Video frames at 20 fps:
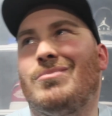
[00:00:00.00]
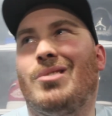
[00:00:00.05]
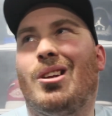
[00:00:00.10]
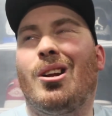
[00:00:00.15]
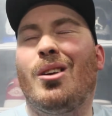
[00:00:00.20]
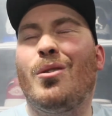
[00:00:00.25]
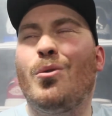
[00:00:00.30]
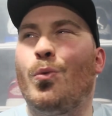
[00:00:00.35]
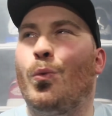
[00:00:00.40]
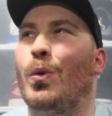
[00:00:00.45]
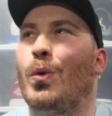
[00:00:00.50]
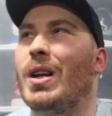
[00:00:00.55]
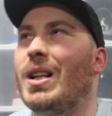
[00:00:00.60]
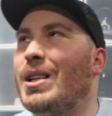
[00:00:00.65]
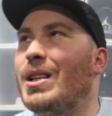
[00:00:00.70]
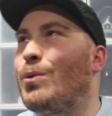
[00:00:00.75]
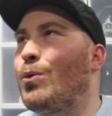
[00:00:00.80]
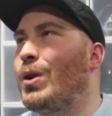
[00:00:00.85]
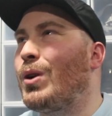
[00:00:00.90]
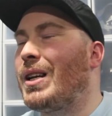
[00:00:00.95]
I don't
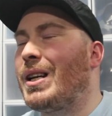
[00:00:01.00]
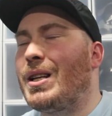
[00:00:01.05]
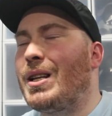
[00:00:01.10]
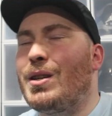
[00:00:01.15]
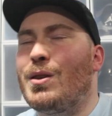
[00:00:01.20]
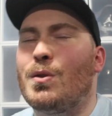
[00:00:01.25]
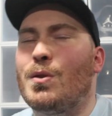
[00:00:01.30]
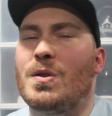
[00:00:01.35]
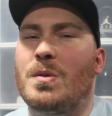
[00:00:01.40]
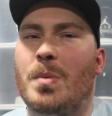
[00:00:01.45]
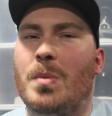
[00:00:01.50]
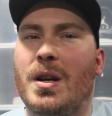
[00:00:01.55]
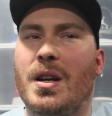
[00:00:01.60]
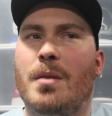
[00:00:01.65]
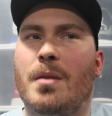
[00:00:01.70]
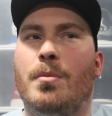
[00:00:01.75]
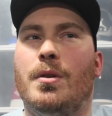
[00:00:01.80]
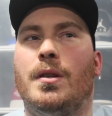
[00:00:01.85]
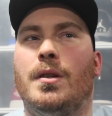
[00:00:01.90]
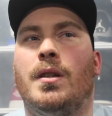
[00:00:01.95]
really want to get a used
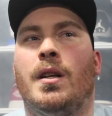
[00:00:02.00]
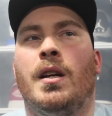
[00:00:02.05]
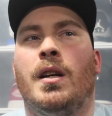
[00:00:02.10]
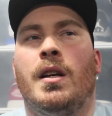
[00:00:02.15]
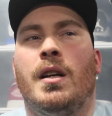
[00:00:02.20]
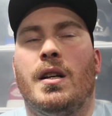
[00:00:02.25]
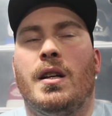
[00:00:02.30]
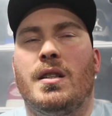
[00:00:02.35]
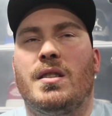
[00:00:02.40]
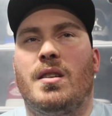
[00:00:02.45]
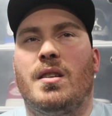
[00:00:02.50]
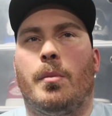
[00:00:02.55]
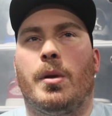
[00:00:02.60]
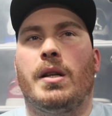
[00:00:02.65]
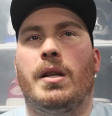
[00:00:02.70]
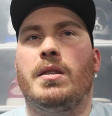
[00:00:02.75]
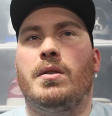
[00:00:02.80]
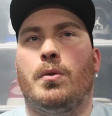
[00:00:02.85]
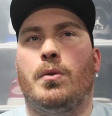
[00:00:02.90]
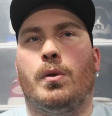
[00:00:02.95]
pair, but some
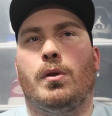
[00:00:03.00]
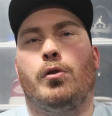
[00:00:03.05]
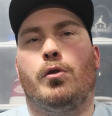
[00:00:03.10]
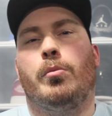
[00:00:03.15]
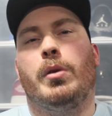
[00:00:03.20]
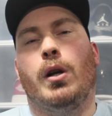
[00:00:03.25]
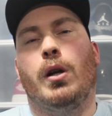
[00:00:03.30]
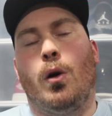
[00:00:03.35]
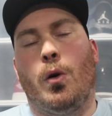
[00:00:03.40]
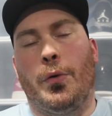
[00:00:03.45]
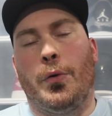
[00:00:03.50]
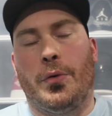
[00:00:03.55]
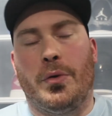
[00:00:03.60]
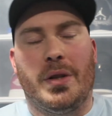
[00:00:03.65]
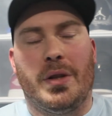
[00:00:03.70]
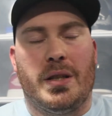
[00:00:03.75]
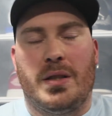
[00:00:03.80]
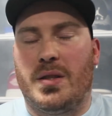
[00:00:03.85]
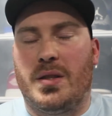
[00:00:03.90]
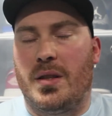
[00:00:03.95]
of these are a little bit older,
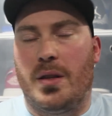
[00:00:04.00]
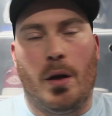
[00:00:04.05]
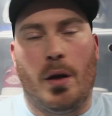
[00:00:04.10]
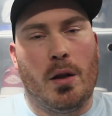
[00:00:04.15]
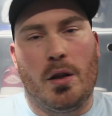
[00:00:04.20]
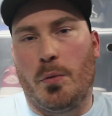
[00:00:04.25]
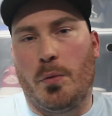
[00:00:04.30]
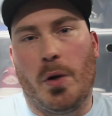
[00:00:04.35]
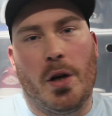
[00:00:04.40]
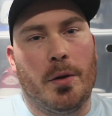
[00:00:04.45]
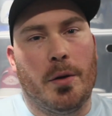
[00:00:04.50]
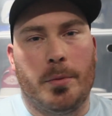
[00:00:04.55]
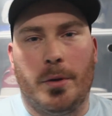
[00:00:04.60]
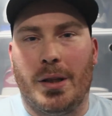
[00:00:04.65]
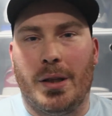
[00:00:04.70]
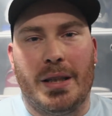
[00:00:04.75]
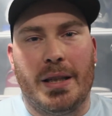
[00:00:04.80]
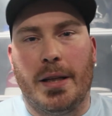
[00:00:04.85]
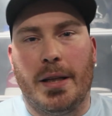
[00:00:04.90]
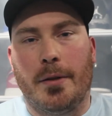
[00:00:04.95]
and that's the only way I'm
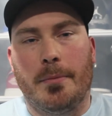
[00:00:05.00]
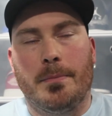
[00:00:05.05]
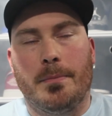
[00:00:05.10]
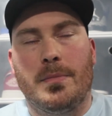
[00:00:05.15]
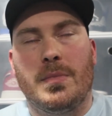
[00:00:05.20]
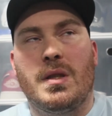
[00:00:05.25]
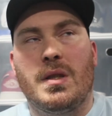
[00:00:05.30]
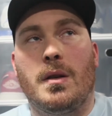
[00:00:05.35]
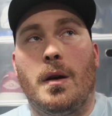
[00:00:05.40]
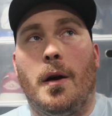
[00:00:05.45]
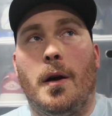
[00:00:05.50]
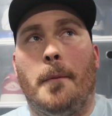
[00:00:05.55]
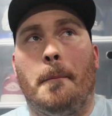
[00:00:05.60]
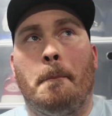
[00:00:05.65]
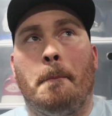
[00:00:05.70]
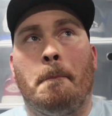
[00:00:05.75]
going to get them. So,